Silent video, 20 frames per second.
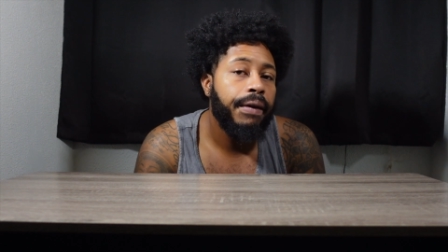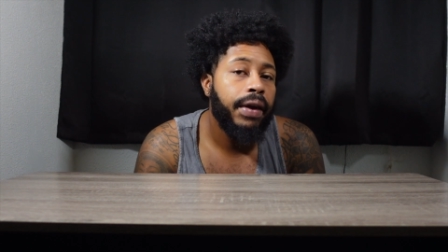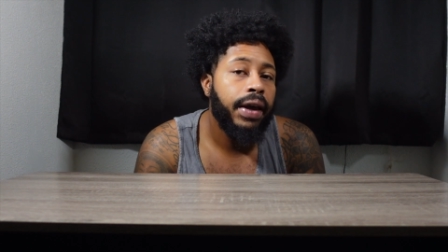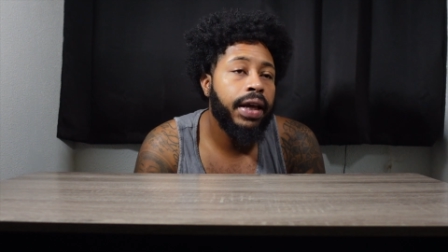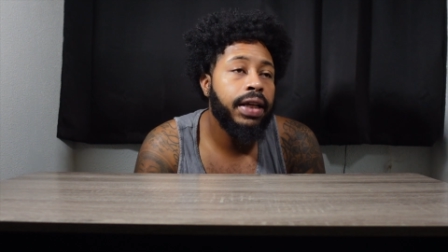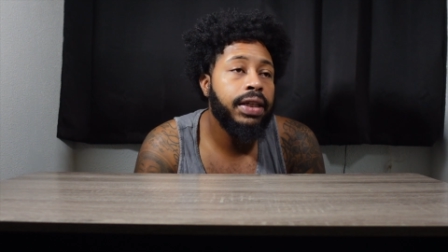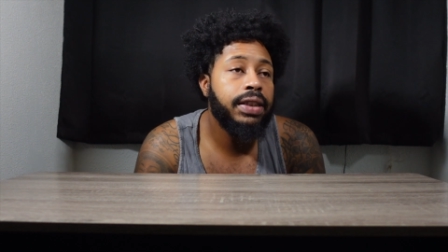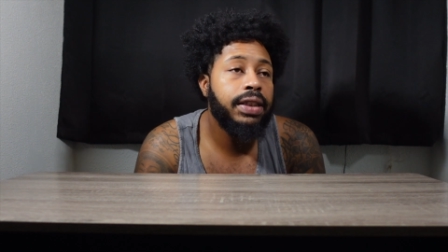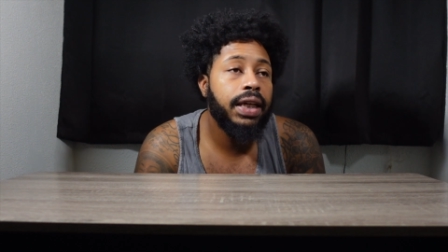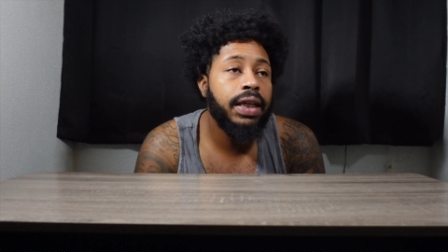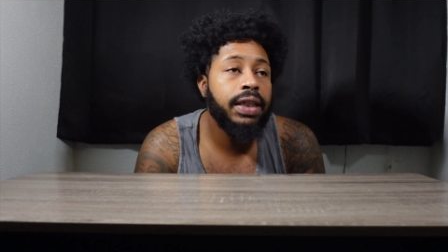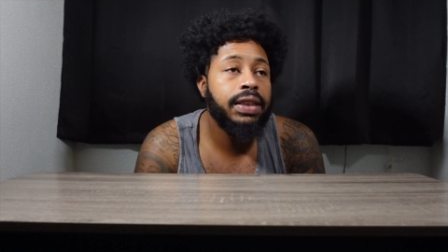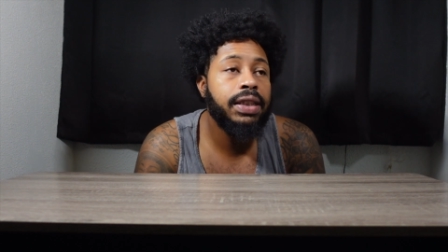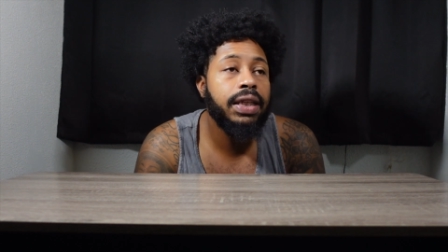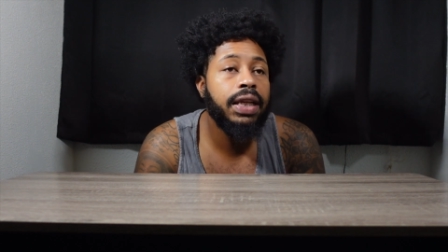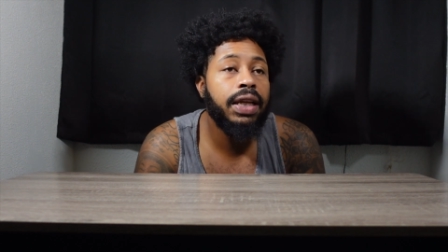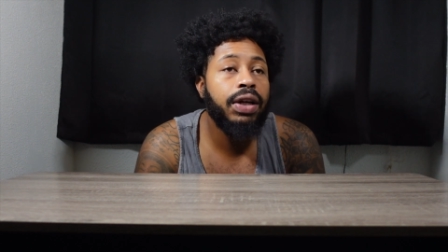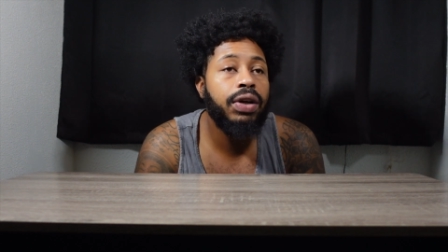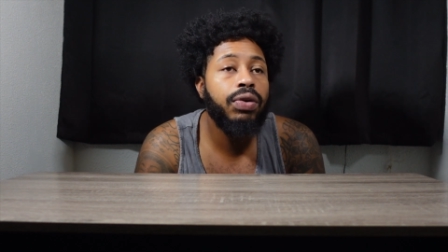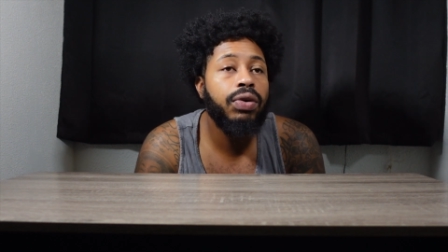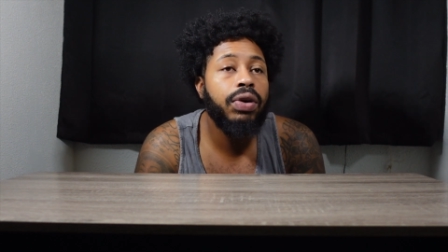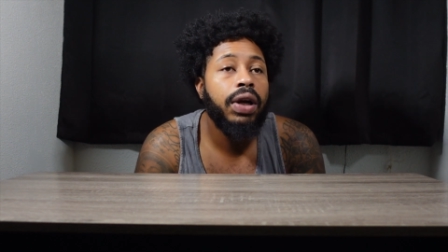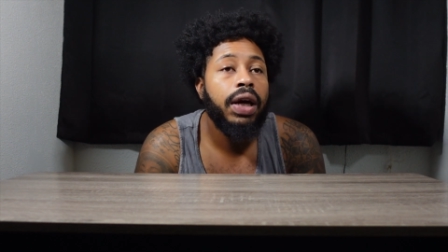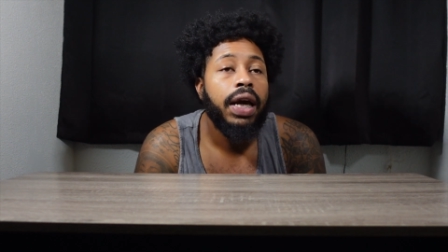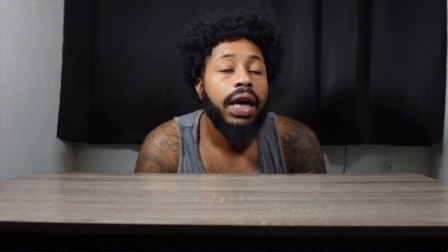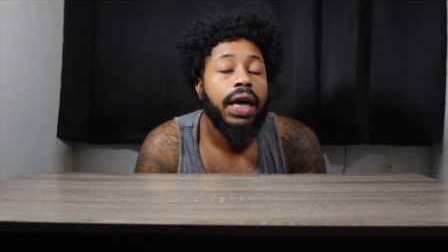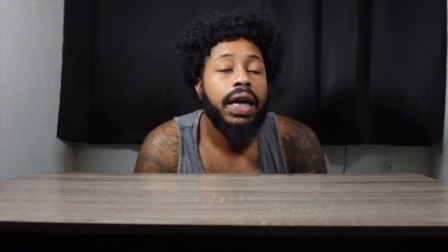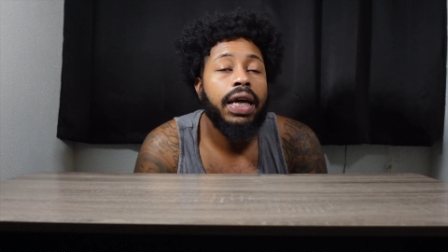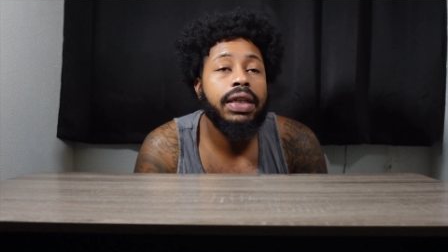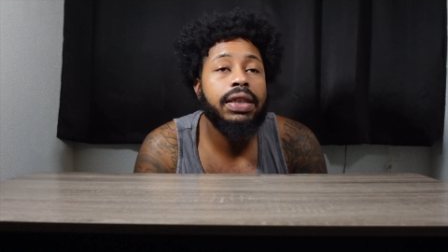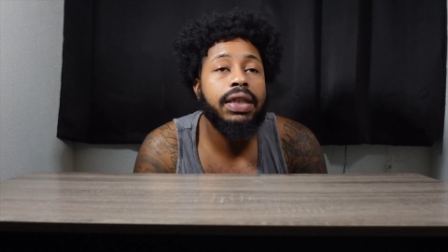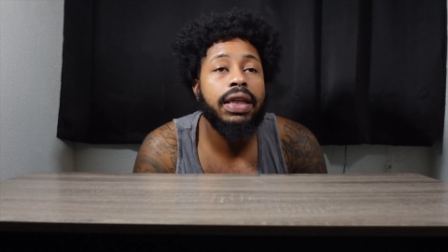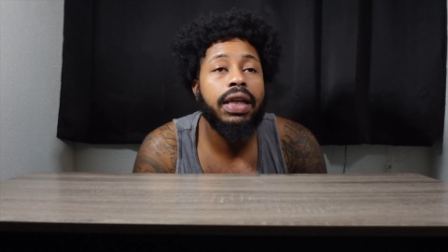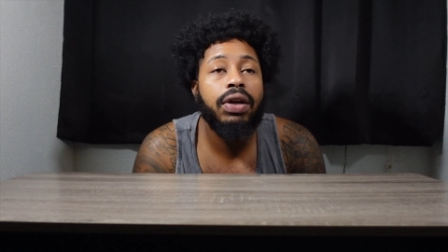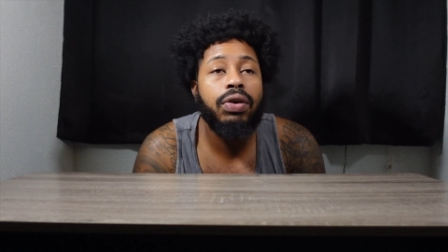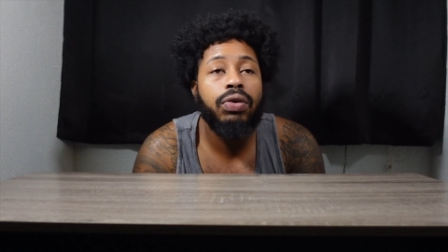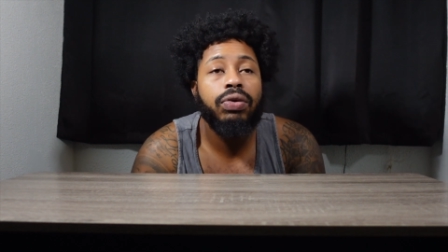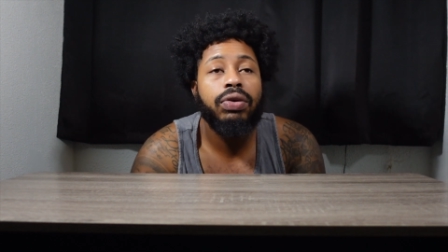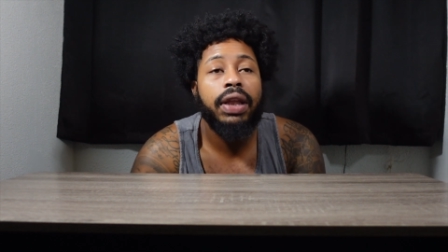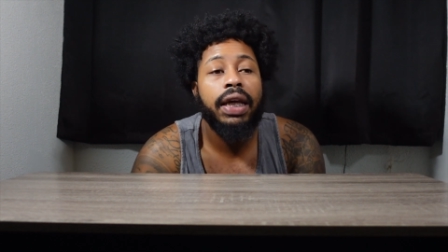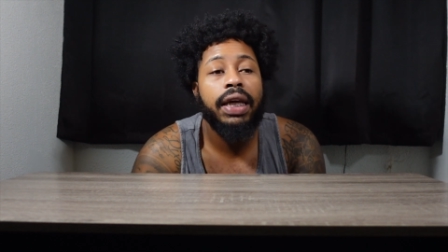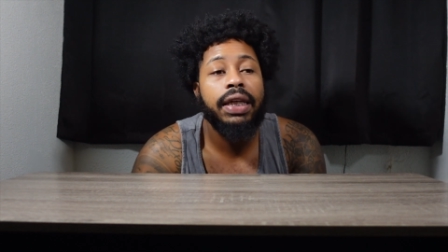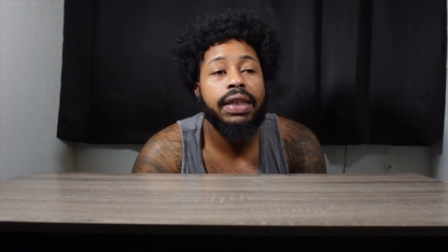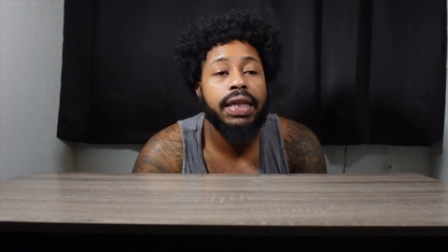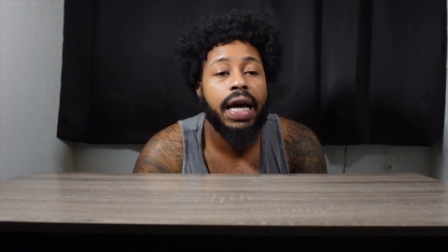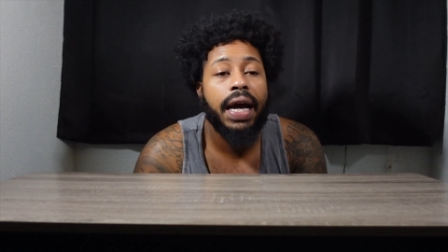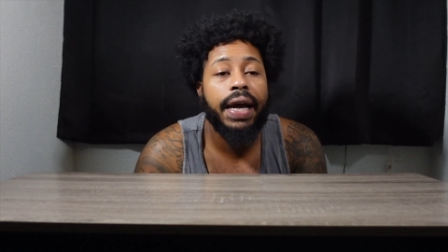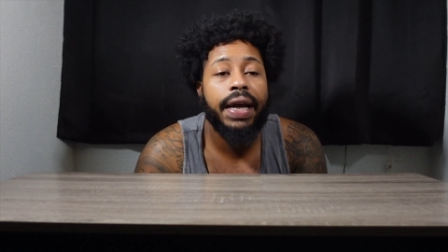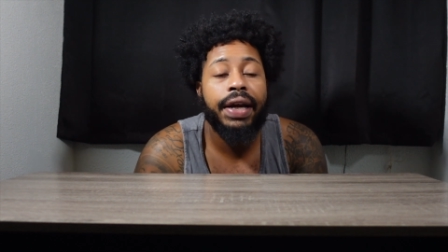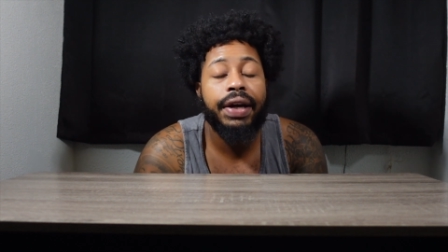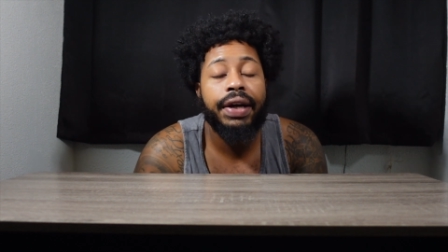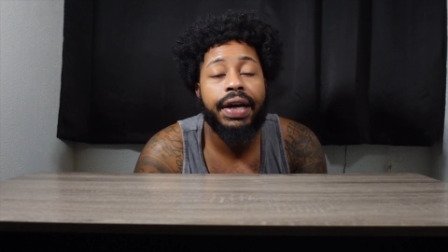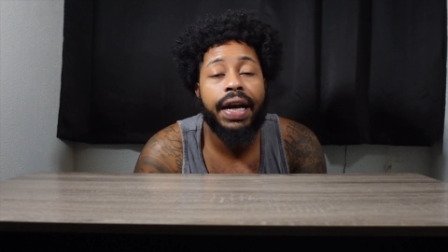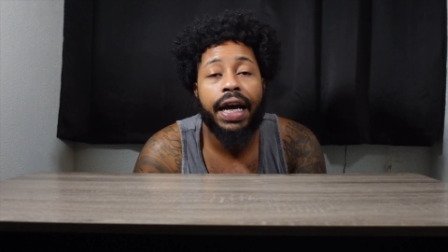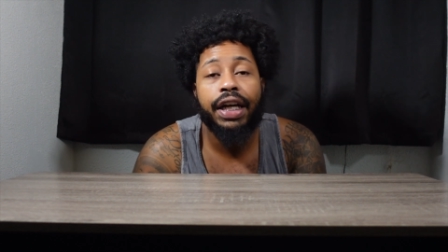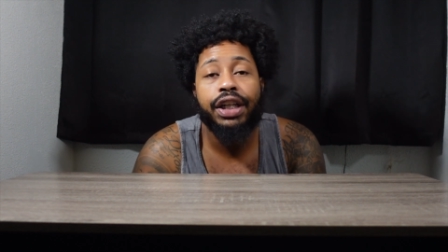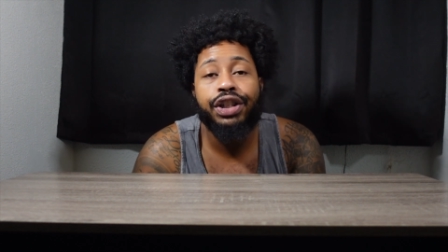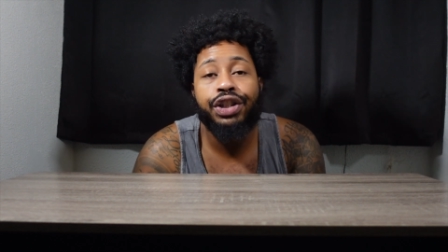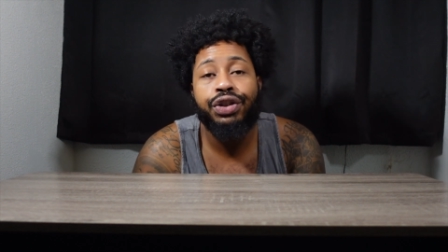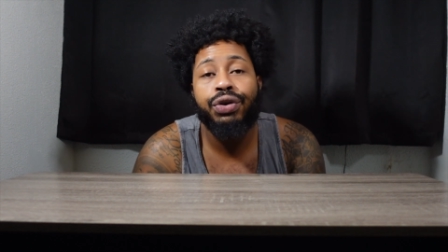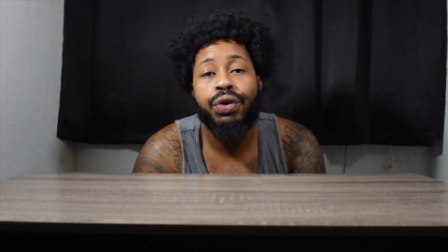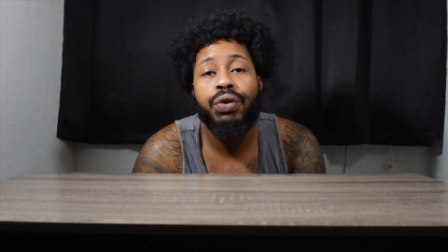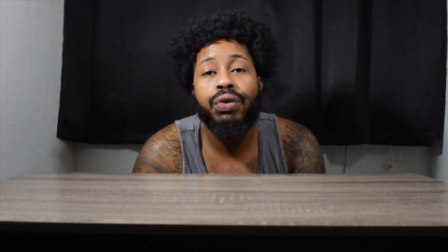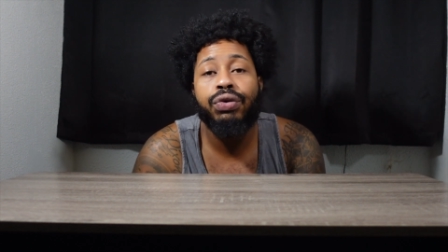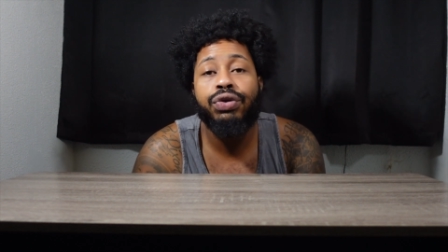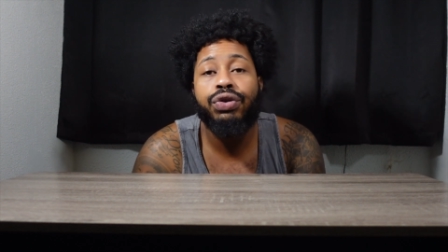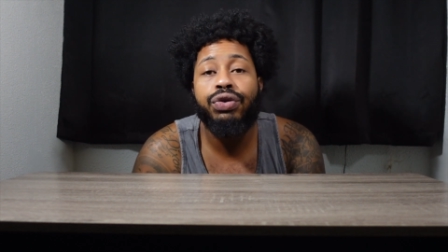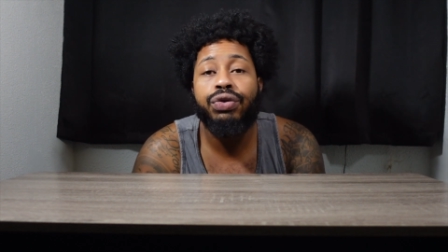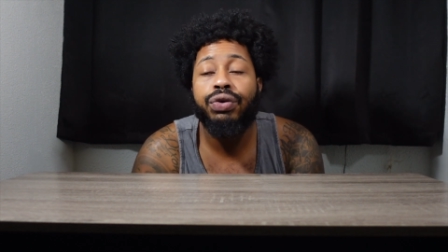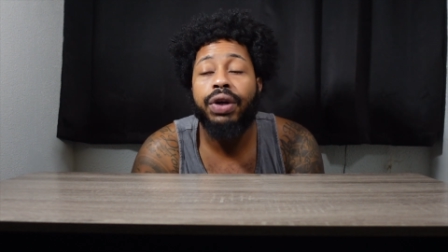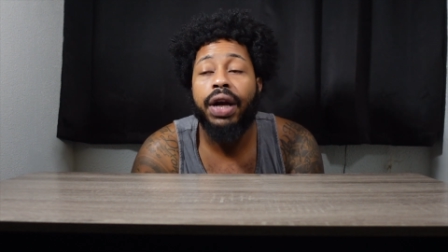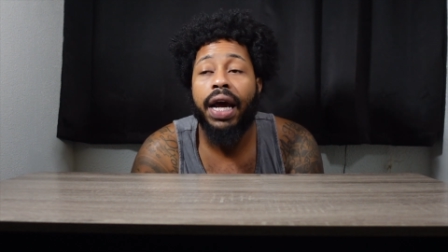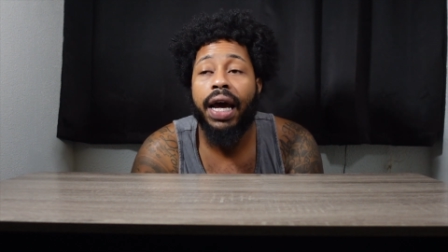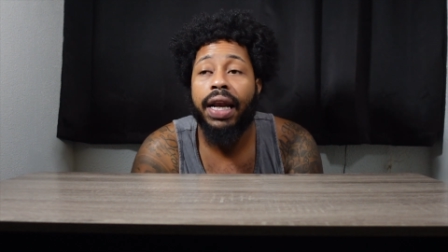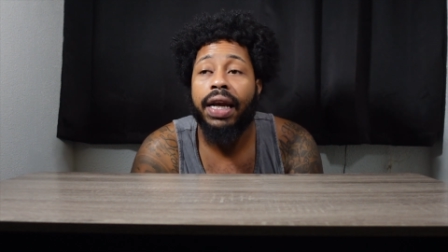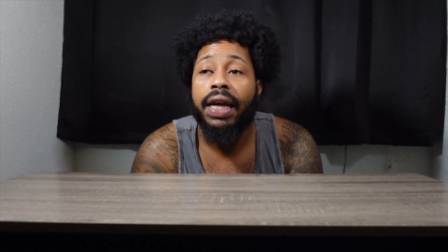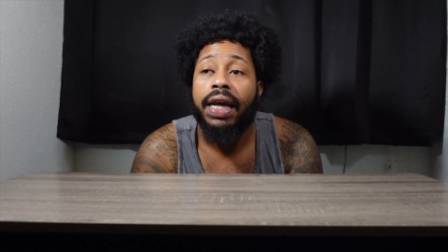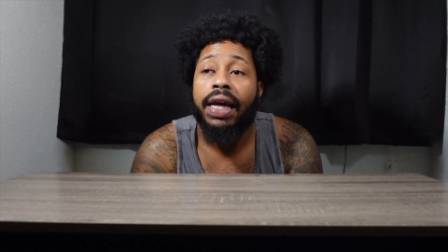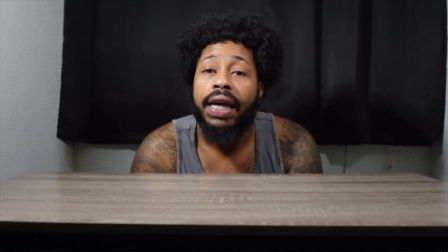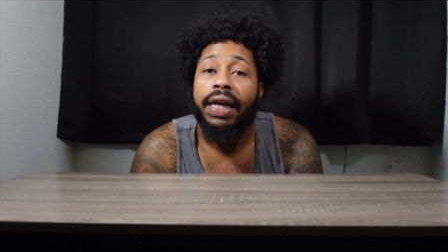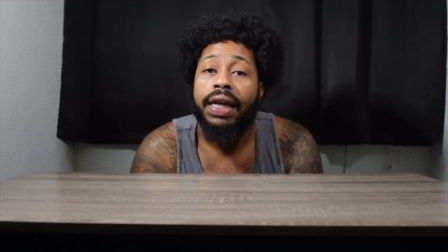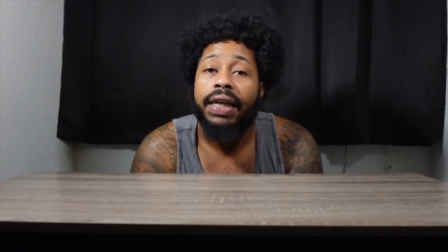It's, it's little it's little things out here that shows you that